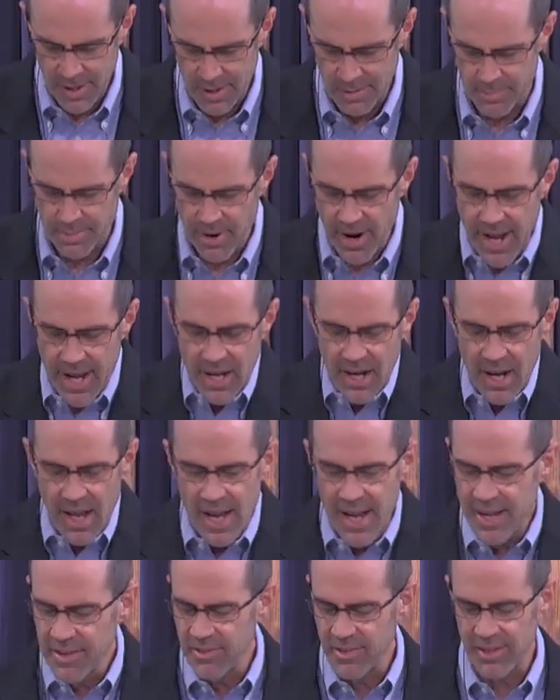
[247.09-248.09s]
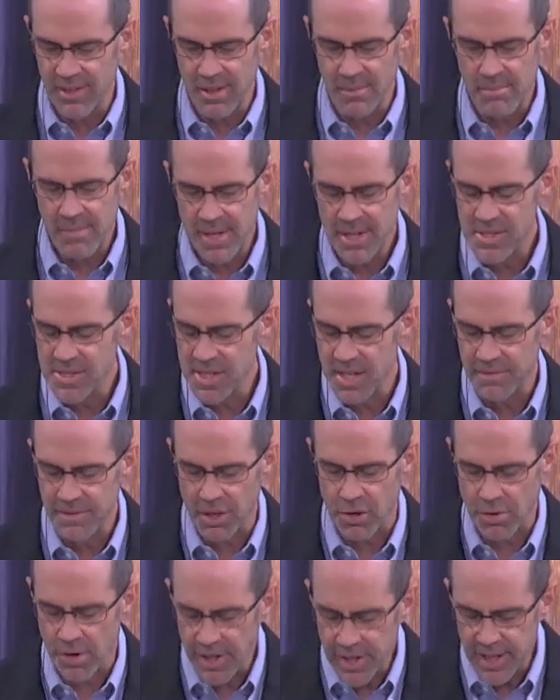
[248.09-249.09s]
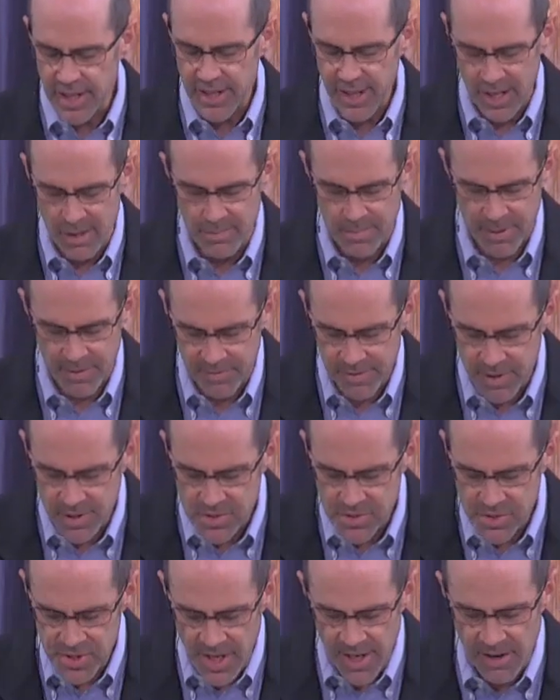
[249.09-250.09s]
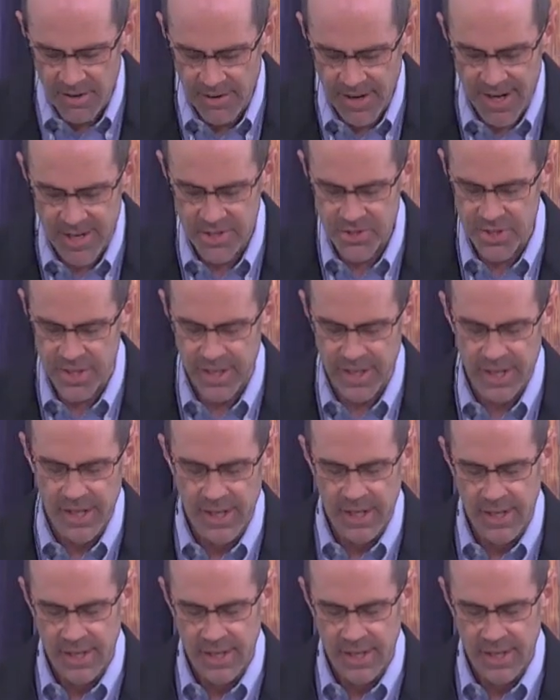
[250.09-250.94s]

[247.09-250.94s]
Bright lights in the midst of a crooked and perverse generation